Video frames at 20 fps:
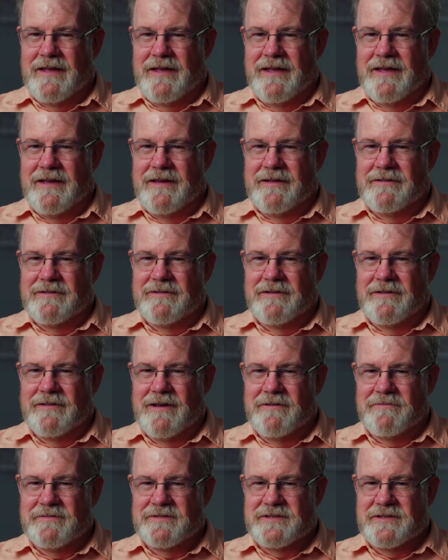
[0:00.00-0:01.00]
And you know
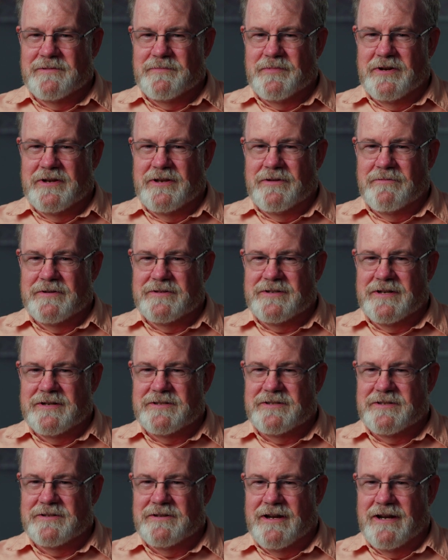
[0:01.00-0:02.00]
that was the point at which I,
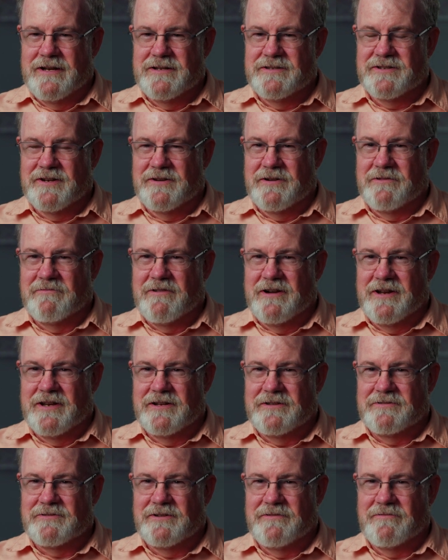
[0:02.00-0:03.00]
st I started
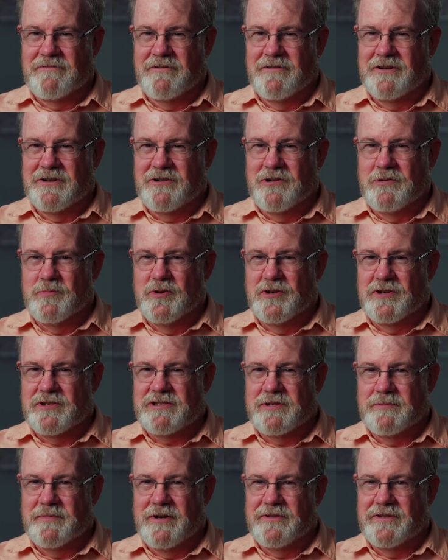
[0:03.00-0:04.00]
writing sort of critical
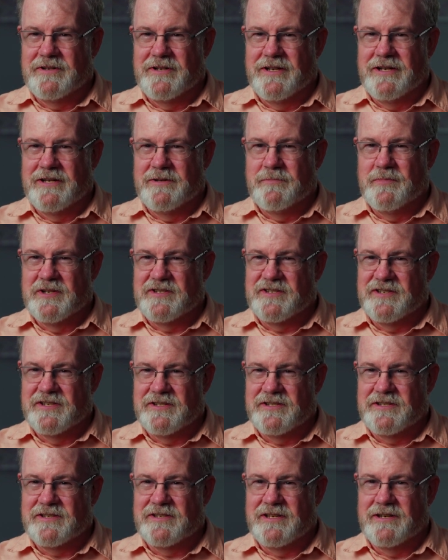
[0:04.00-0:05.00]
books about the aid
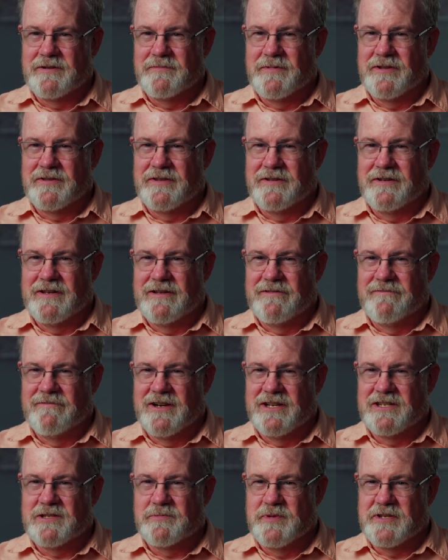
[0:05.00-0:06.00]
business and about the
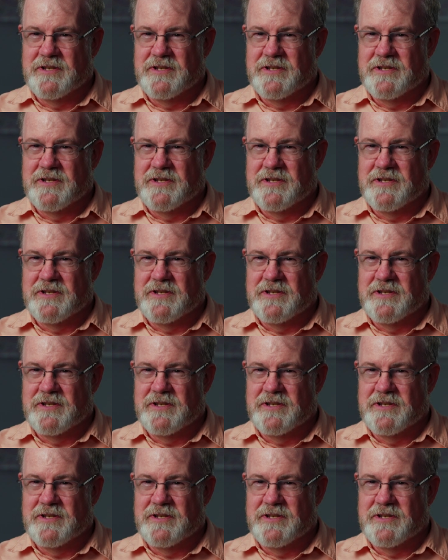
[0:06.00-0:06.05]
advice